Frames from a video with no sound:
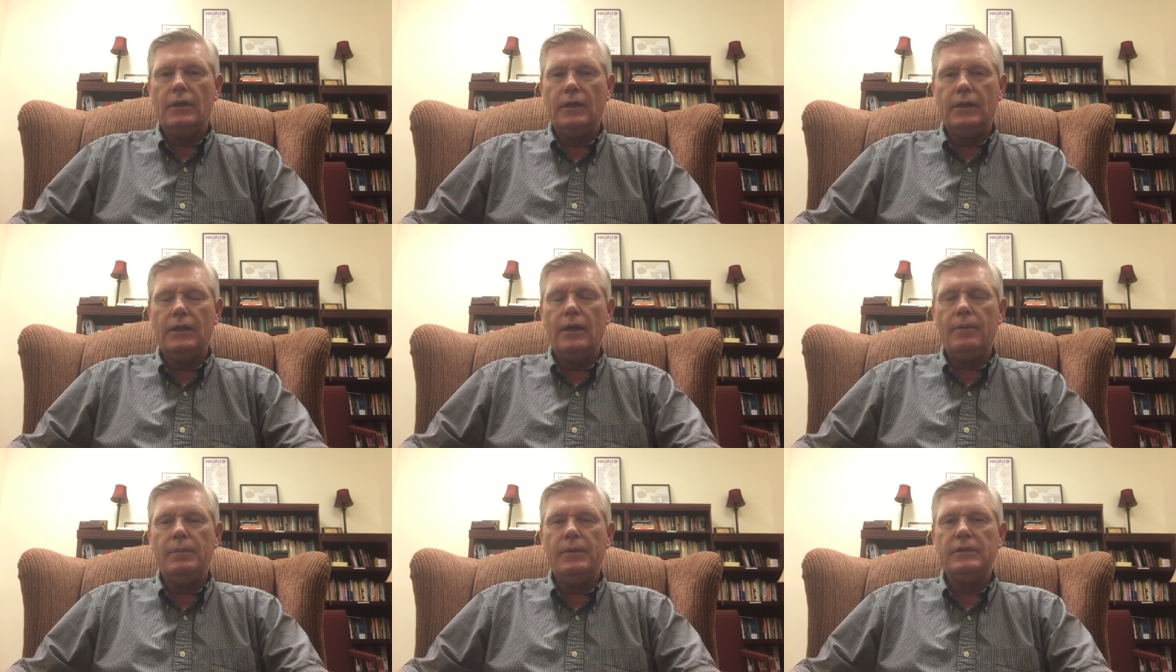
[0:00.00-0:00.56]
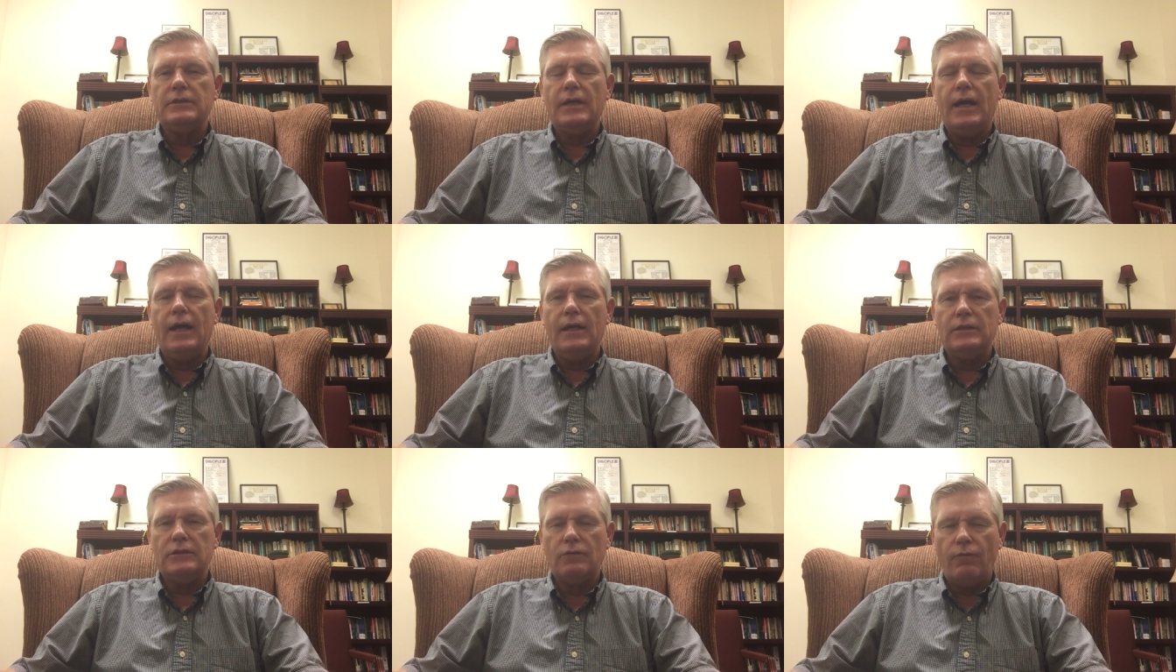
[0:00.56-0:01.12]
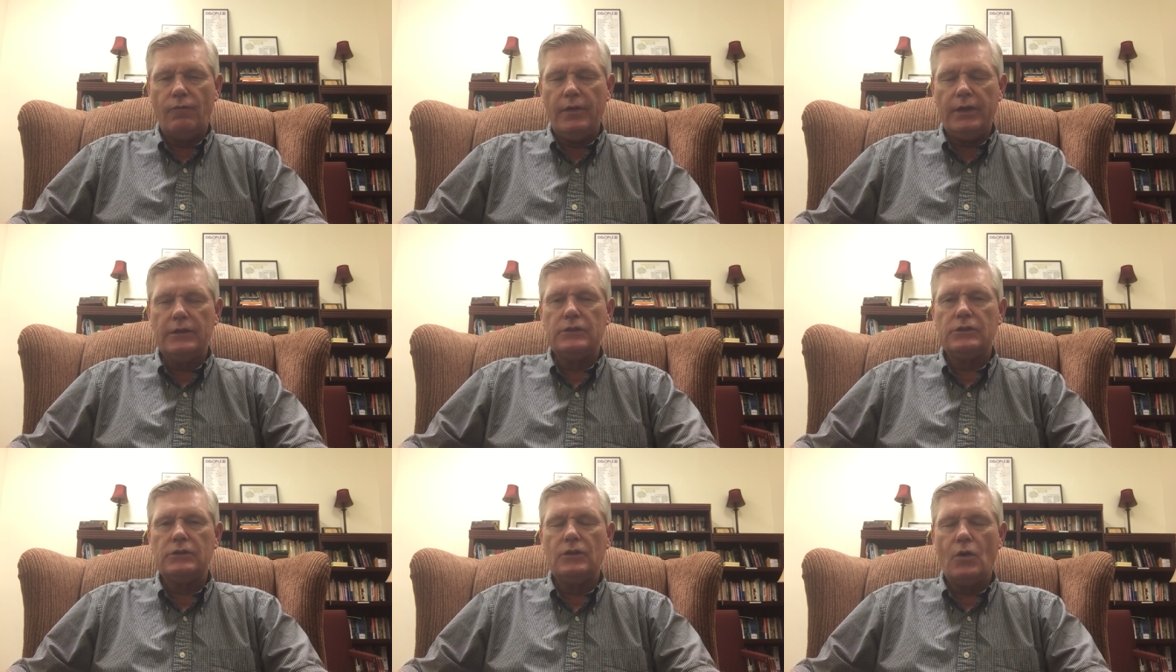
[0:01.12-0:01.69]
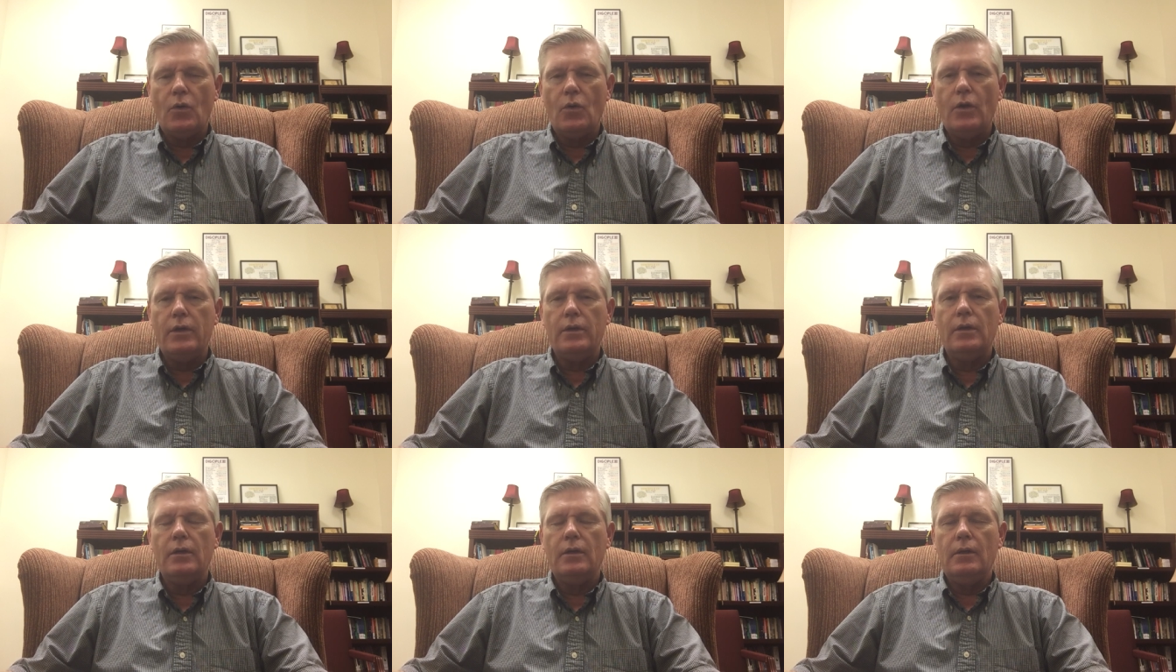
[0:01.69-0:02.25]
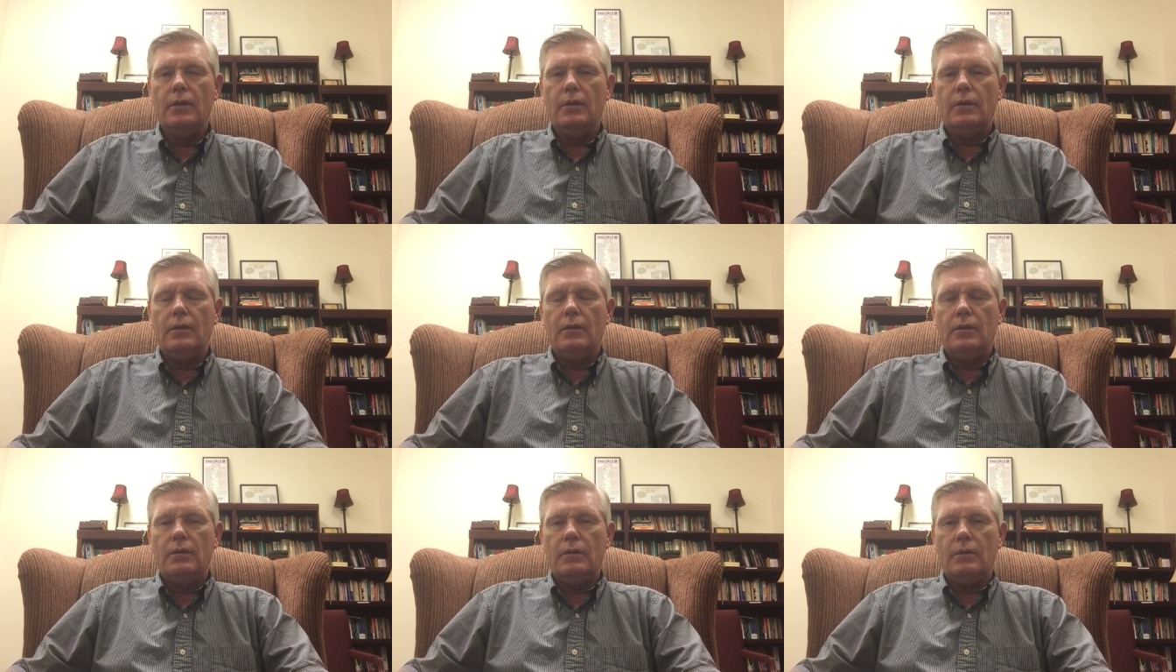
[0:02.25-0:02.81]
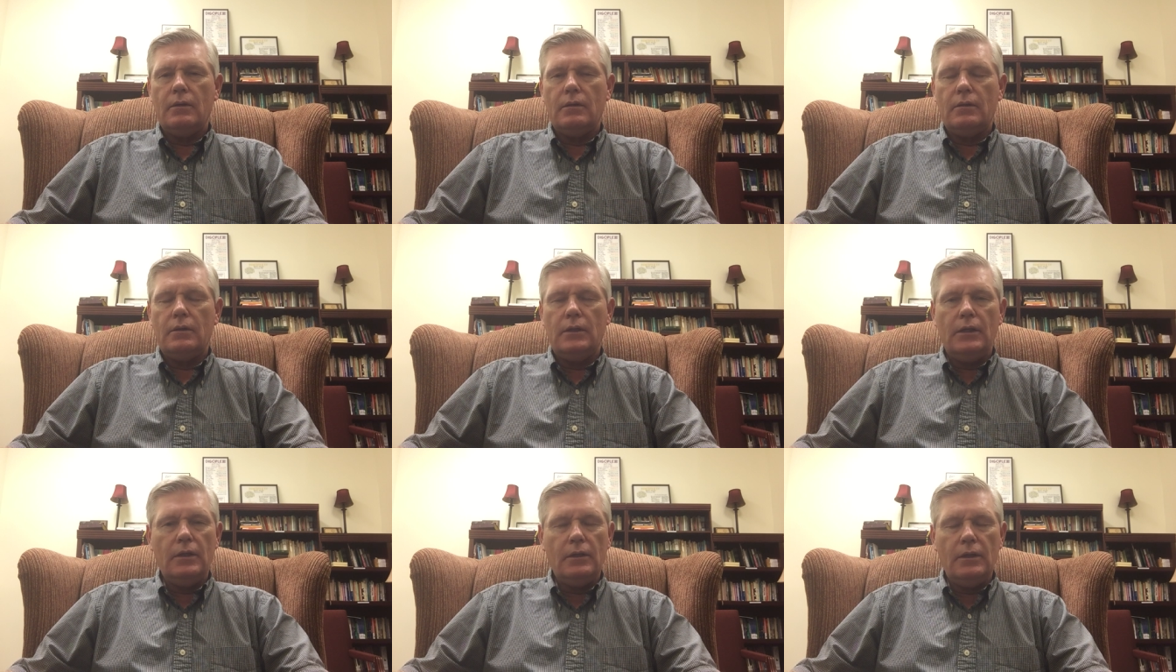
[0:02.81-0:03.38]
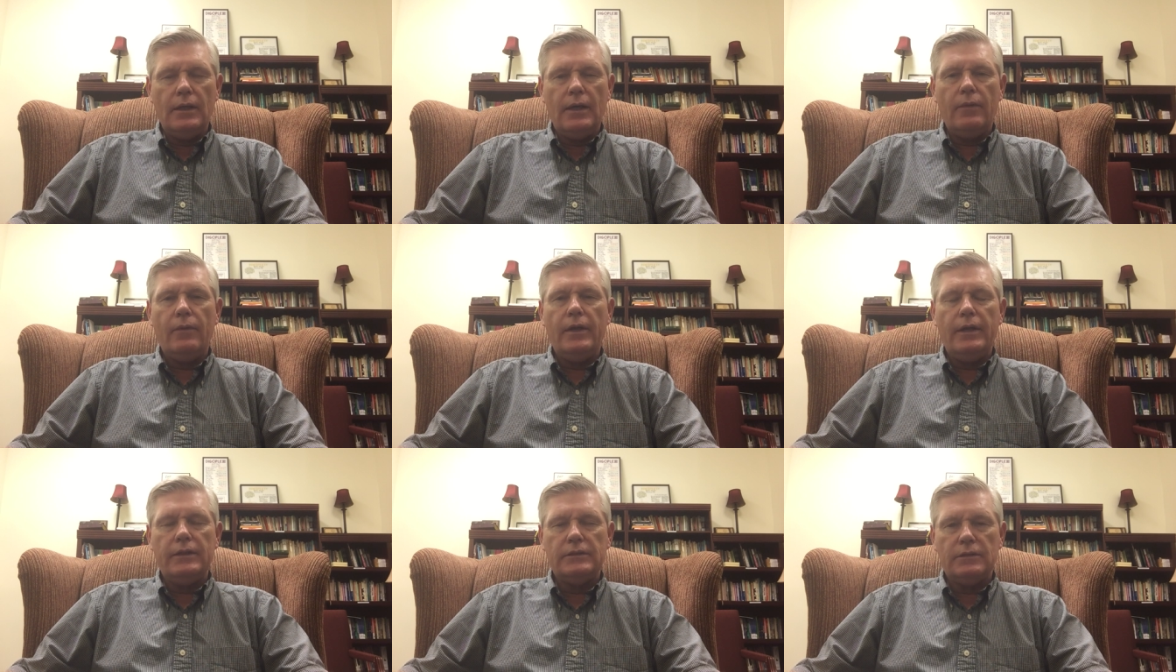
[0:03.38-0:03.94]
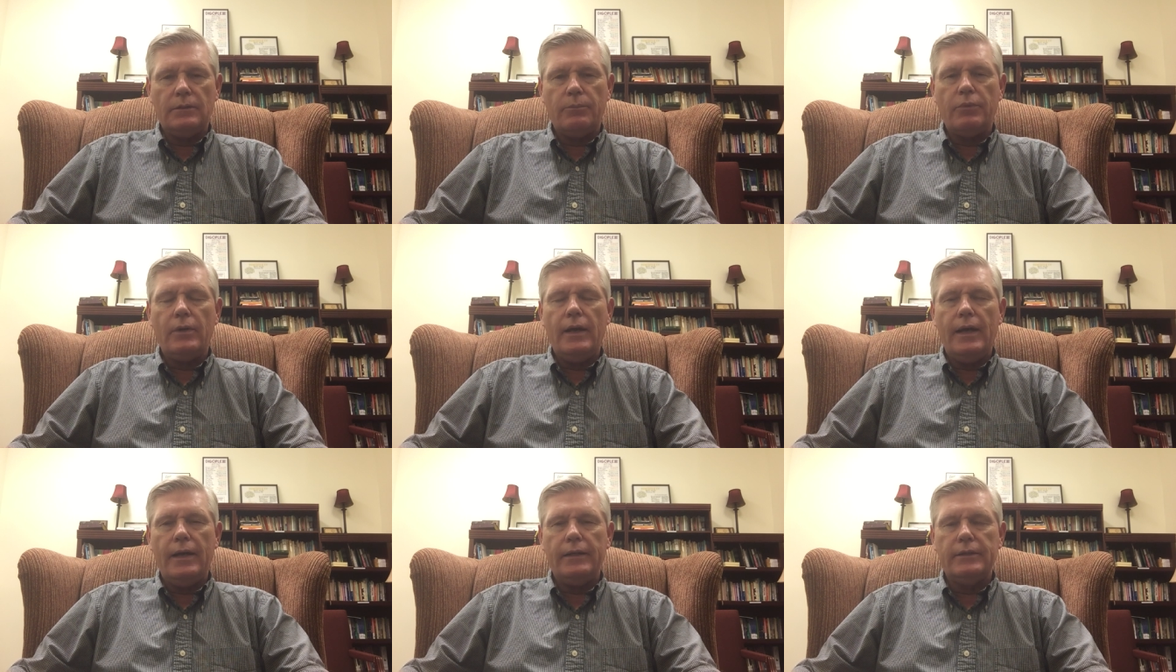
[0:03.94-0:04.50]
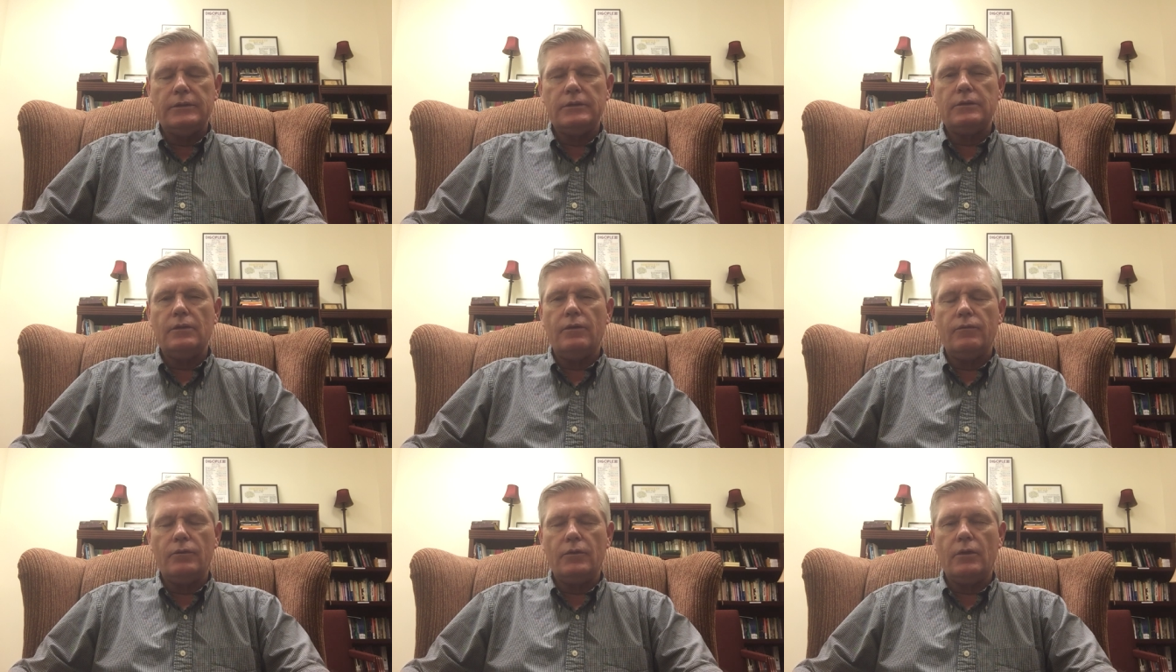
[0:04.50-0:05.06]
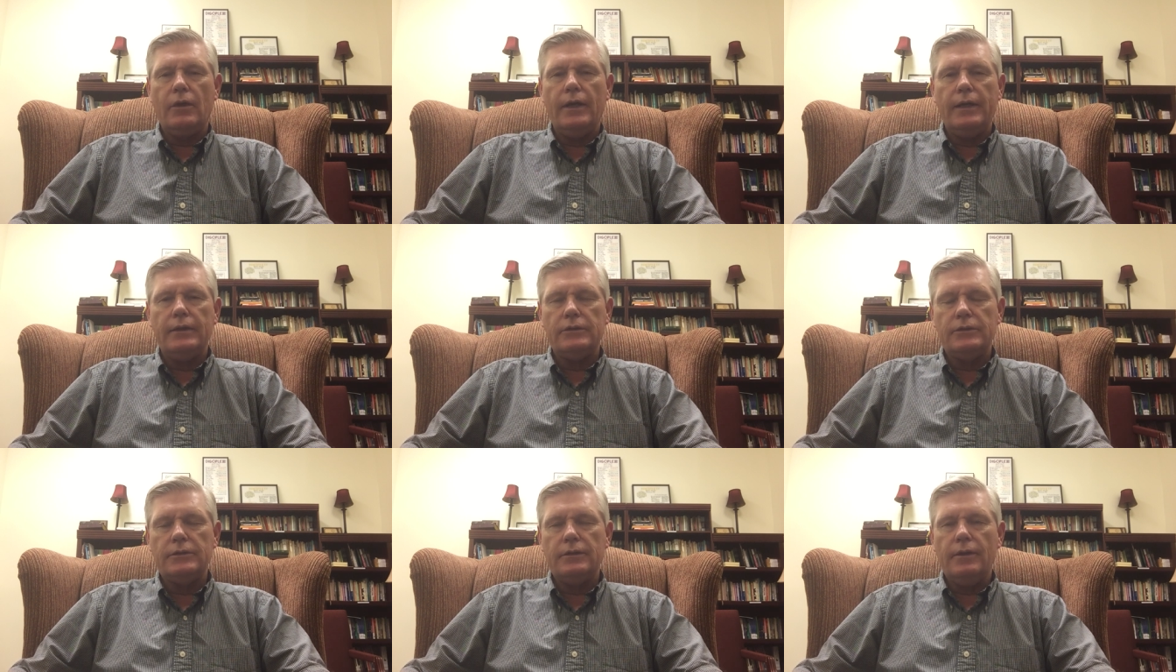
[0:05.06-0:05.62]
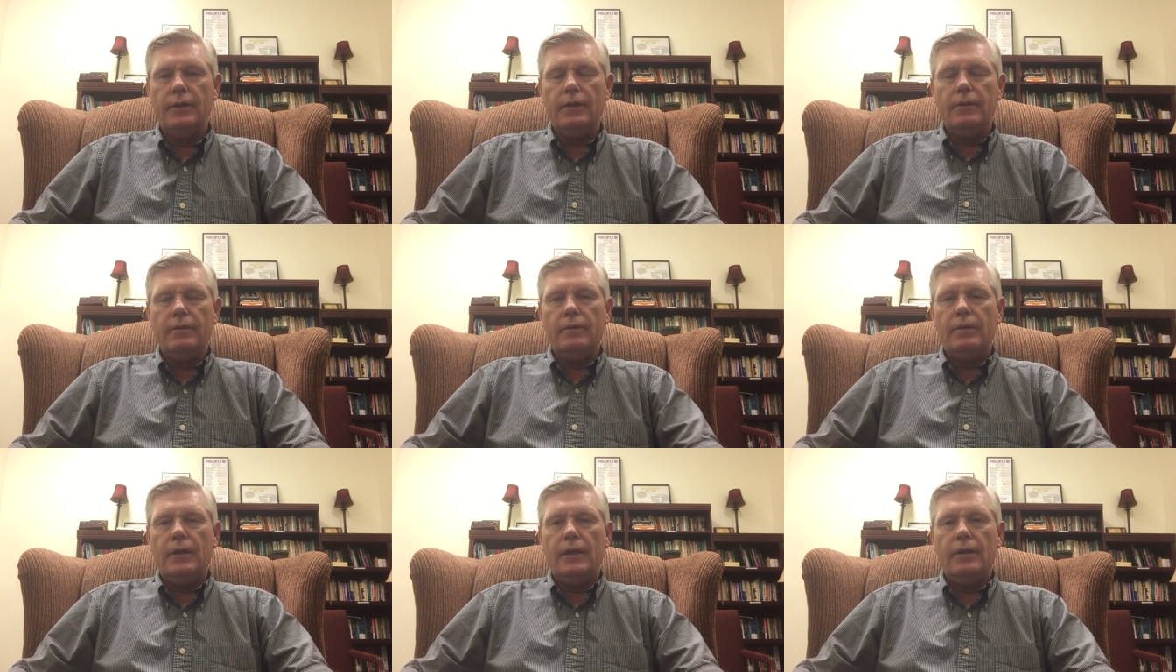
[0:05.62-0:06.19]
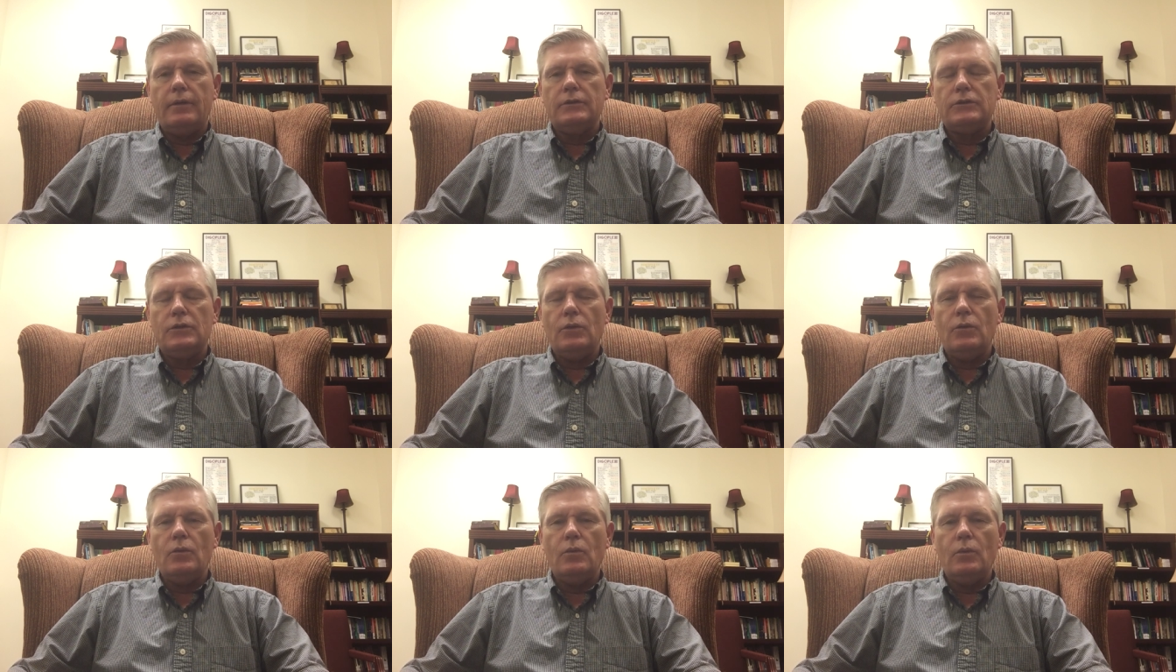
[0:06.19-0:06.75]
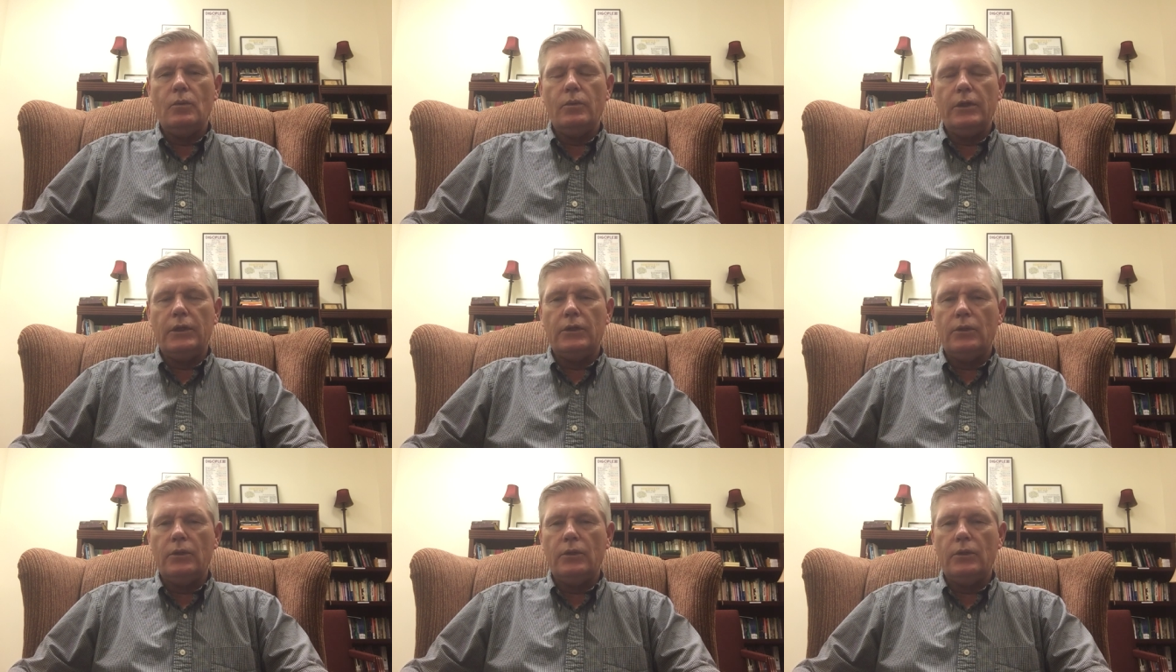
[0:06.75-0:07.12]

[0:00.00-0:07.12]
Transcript: He kept his eyes fixed on the end of that race, the prize of Christ. Uh, so I want to